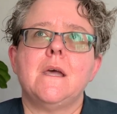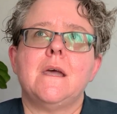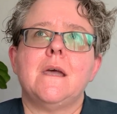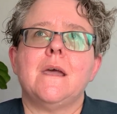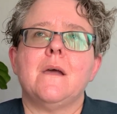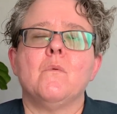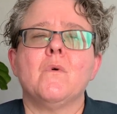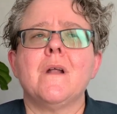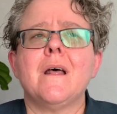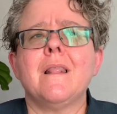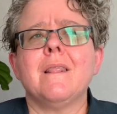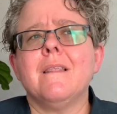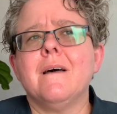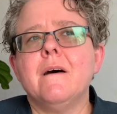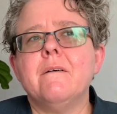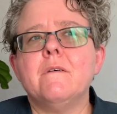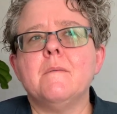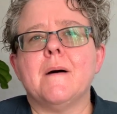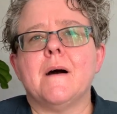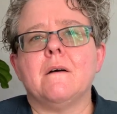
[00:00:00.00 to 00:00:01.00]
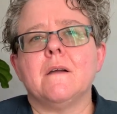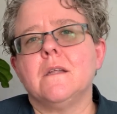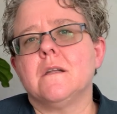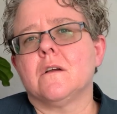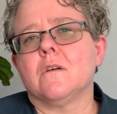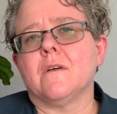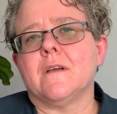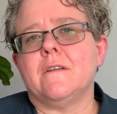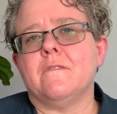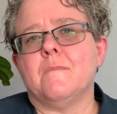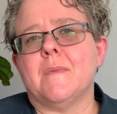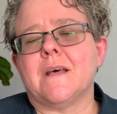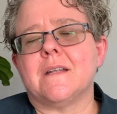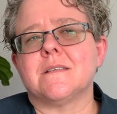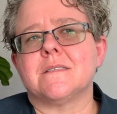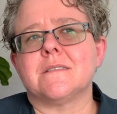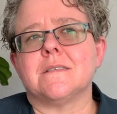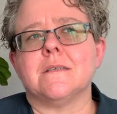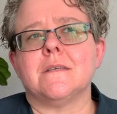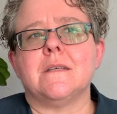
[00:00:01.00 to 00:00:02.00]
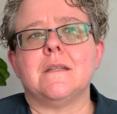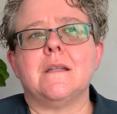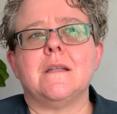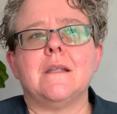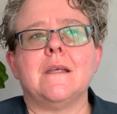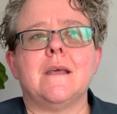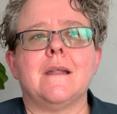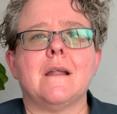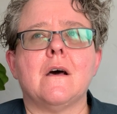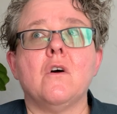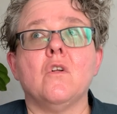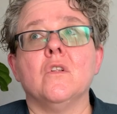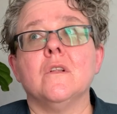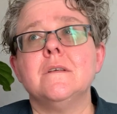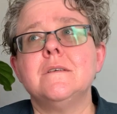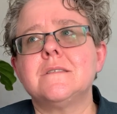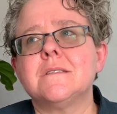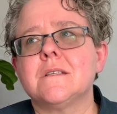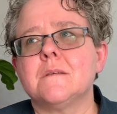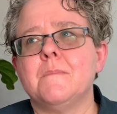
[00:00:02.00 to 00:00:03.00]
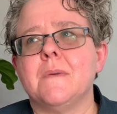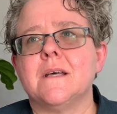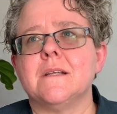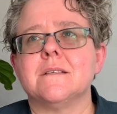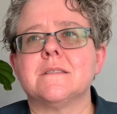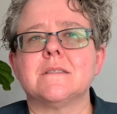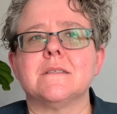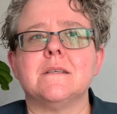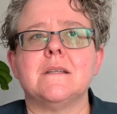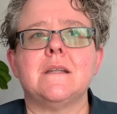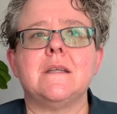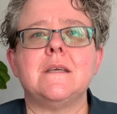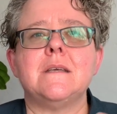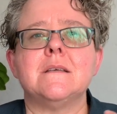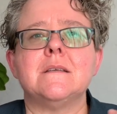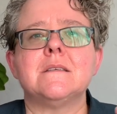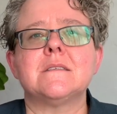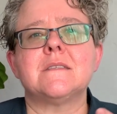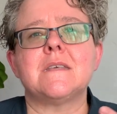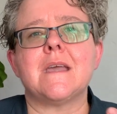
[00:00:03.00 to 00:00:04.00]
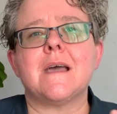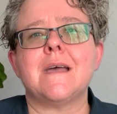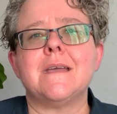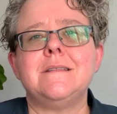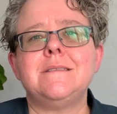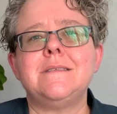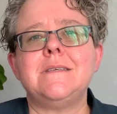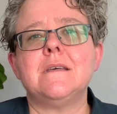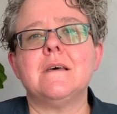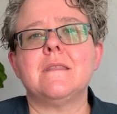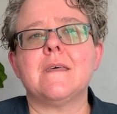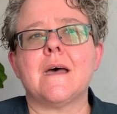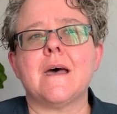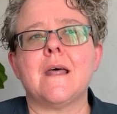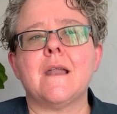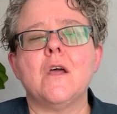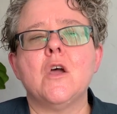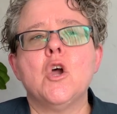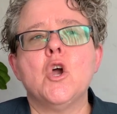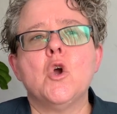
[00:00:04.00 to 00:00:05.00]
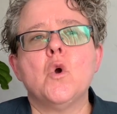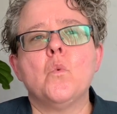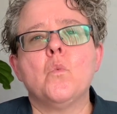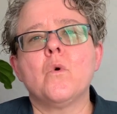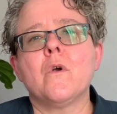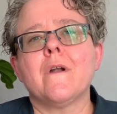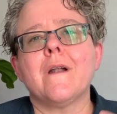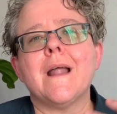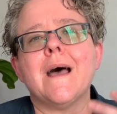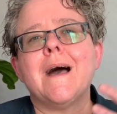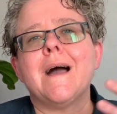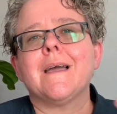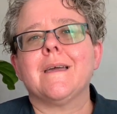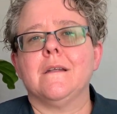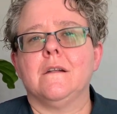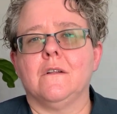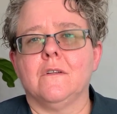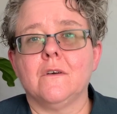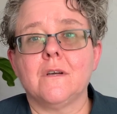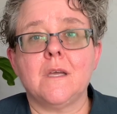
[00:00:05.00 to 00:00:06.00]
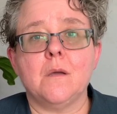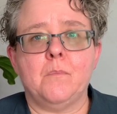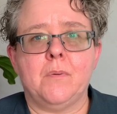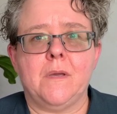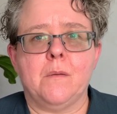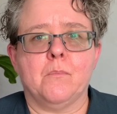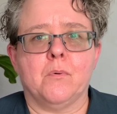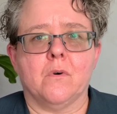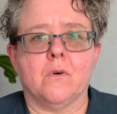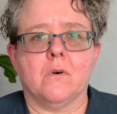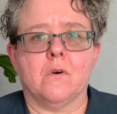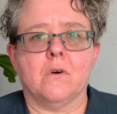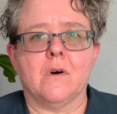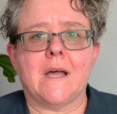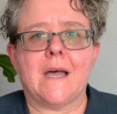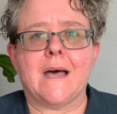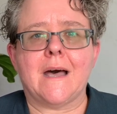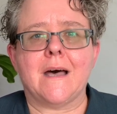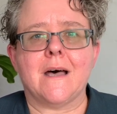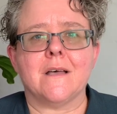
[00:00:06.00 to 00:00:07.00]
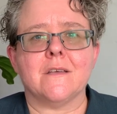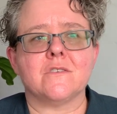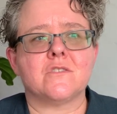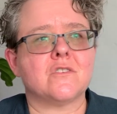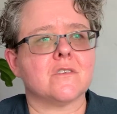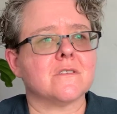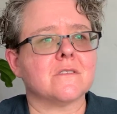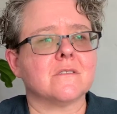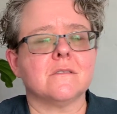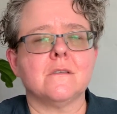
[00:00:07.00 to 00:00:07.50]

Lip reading: And what I love about integrative medicine and holistic medicine is the idea that we're not going to look at people as just